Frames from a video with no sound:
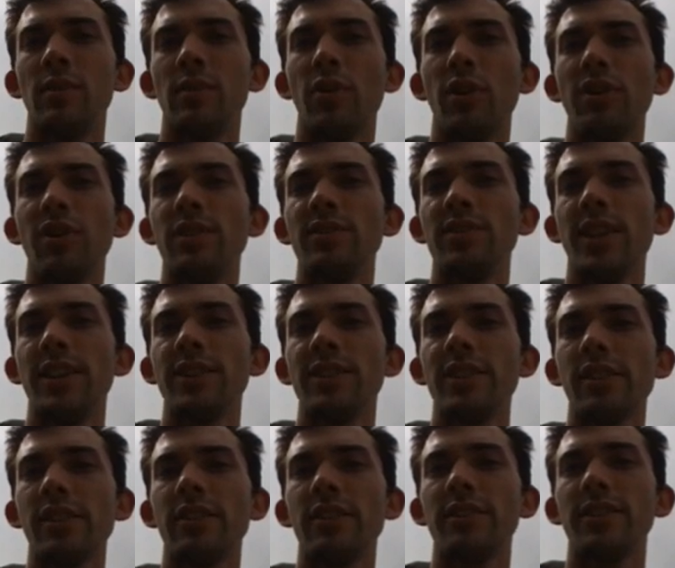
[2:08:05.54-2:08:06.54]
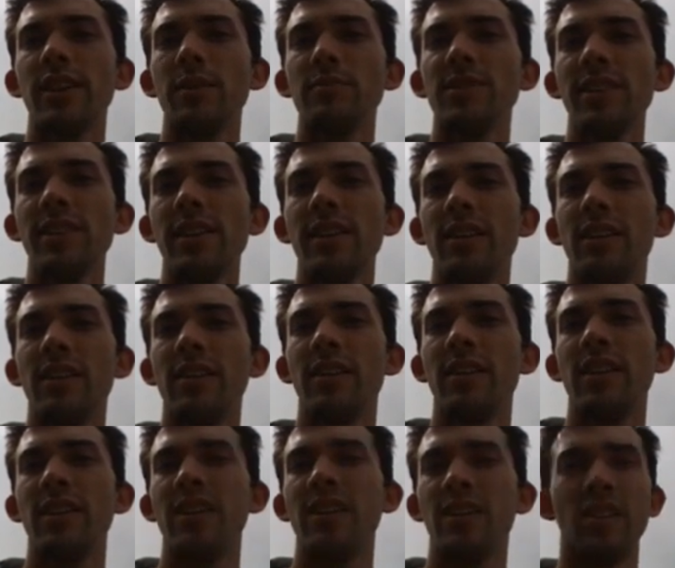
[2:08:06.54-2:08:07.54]
Brother used to hitchhike all the time, see ya?
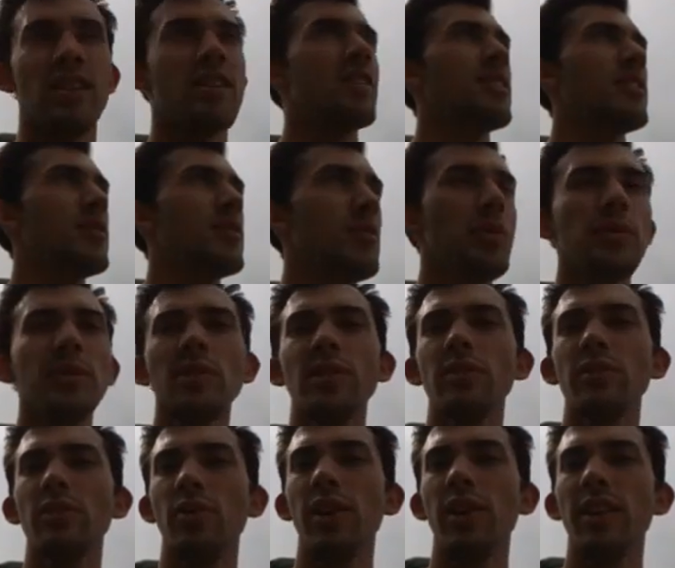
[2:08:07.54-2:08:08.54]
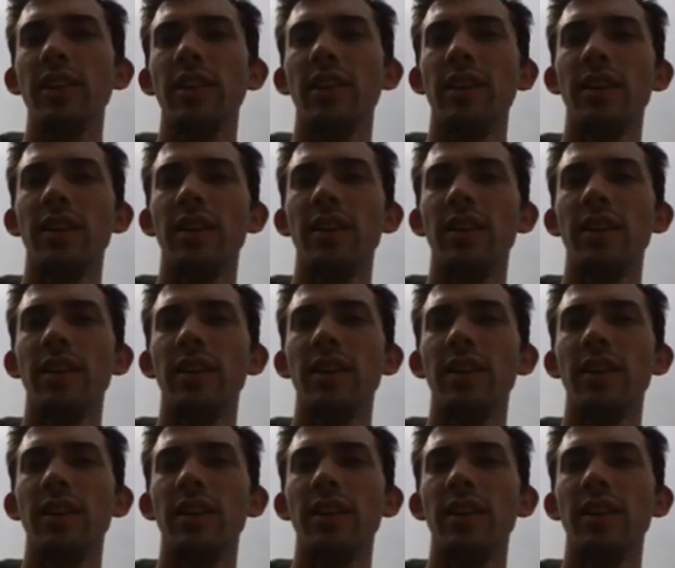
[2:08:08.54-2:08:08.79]
People still do it.